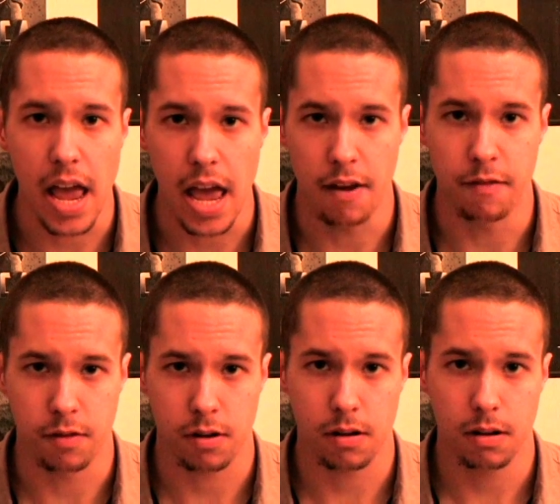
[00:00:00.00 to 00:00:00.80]

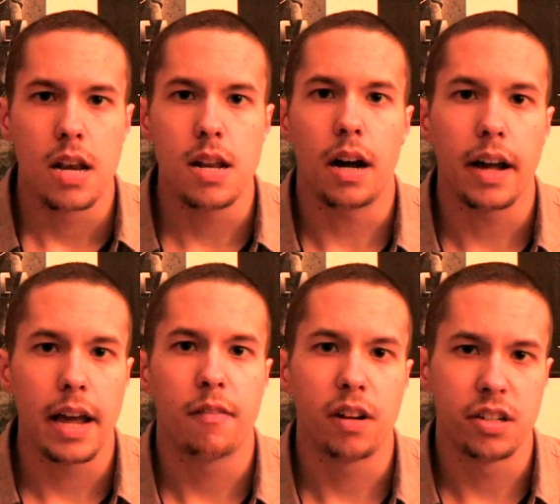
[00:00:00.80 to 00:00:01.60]
Ever. Not
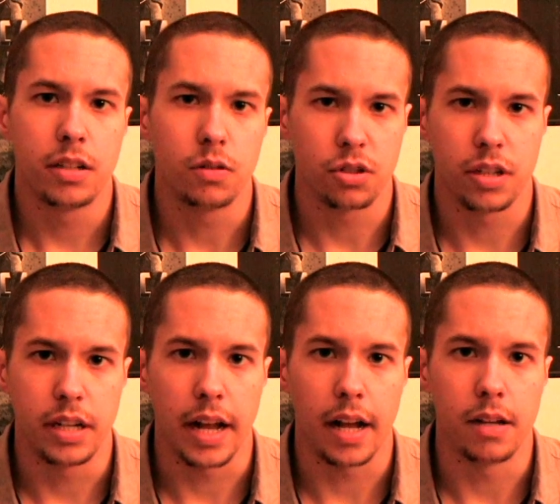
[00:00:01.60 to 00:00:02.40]
every single scene
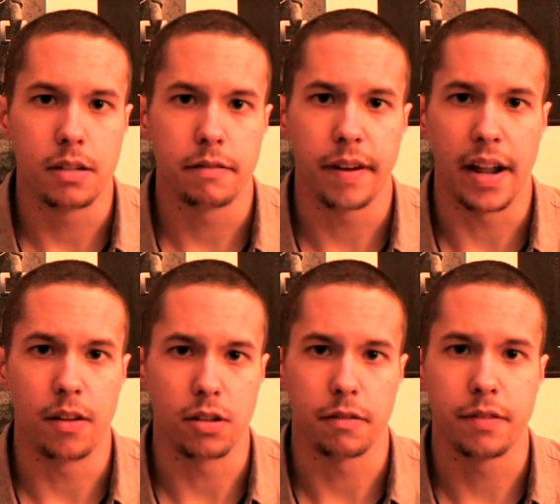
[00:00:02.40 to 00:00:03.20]
has fighting.
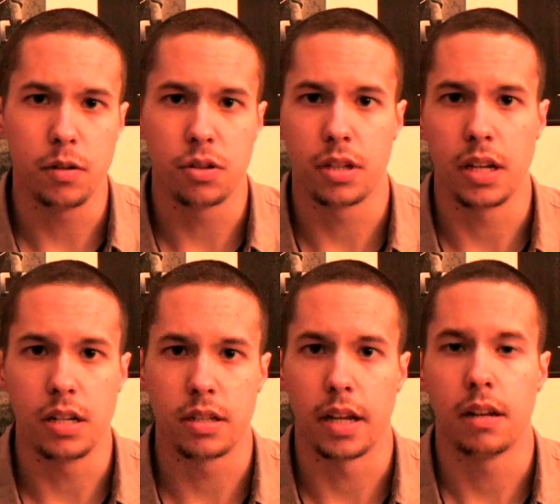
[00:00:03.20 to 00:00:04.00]
There's a few
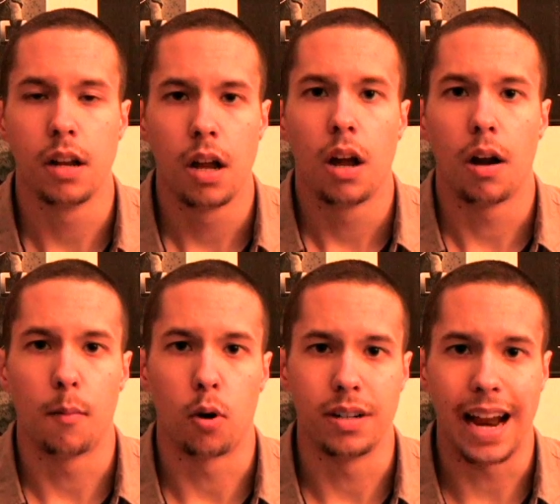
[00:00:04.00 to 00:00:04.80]
scenes that a
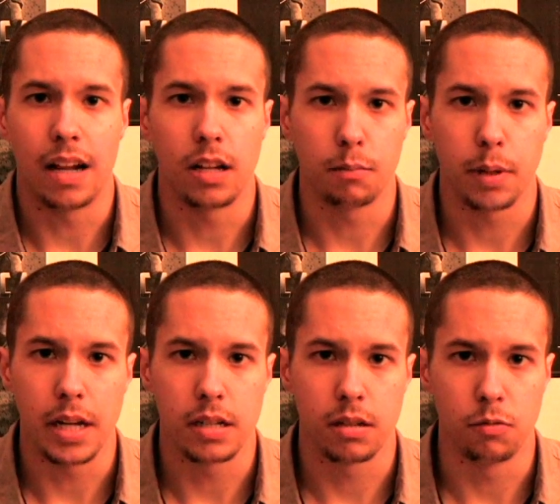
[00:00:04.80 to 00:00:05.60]
more dialogue
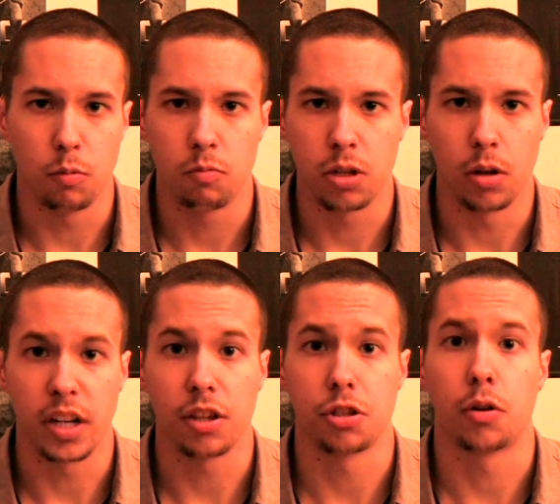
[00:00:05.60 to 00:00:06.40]
based and you know
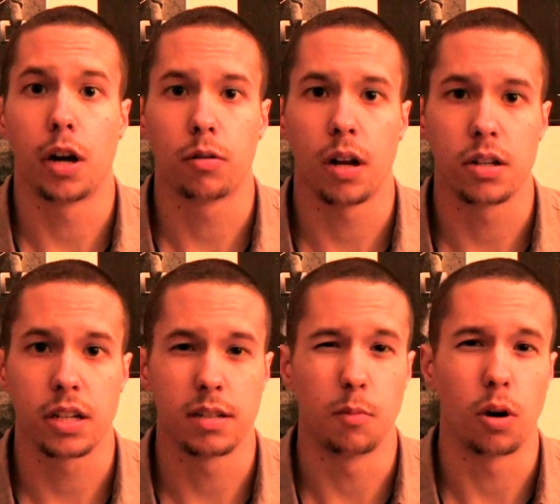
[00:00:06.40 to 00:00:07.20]
get the story across,
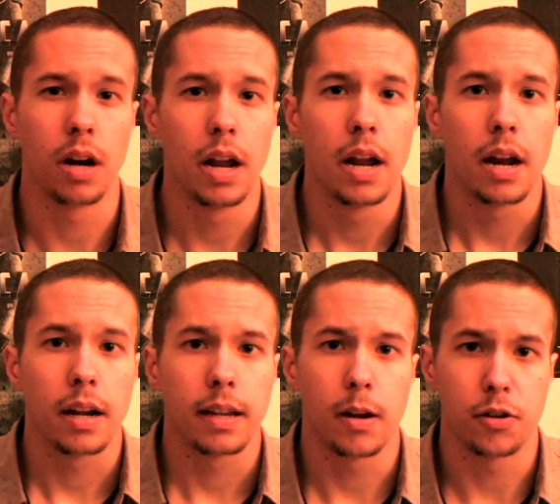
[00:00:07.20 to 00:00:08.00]
get some more
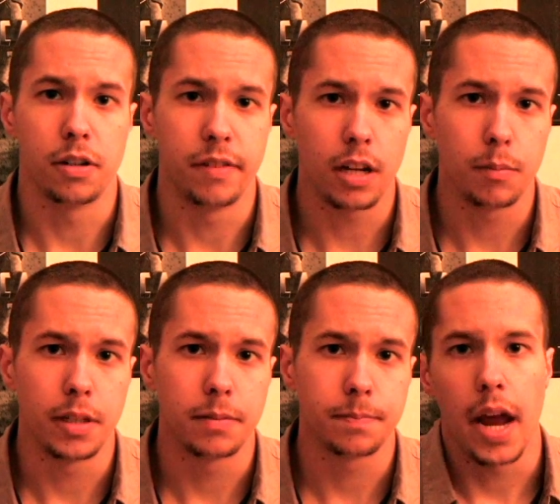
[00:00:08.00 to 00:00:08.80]
character
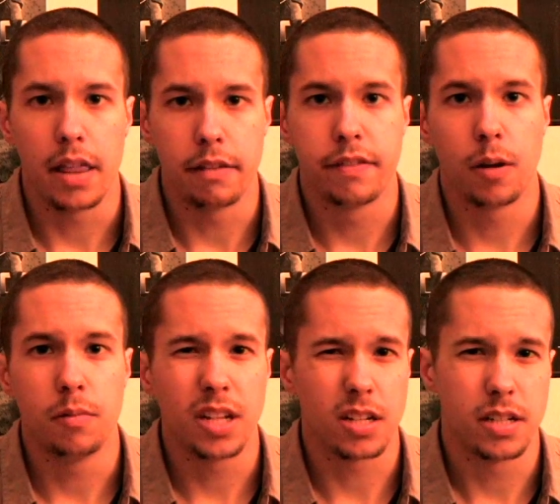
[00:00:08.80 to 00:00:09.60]
development, and the film
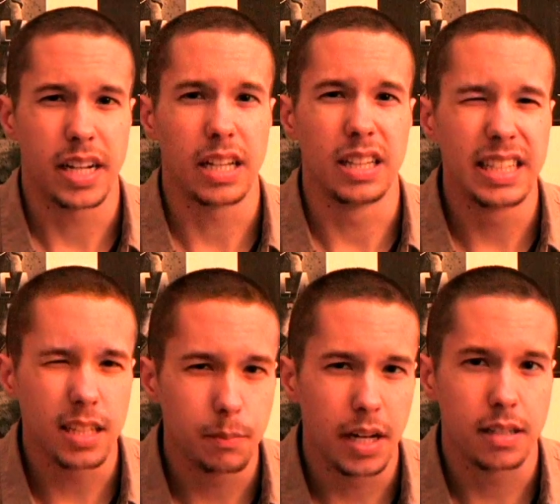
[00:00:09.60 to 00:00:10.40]
does take a
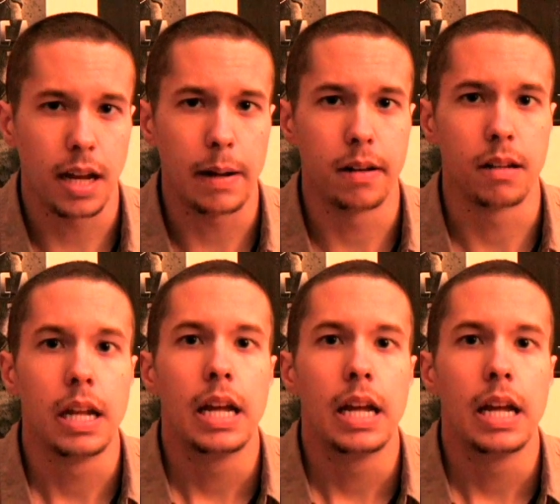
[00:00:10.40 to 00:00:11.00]
little bit of time to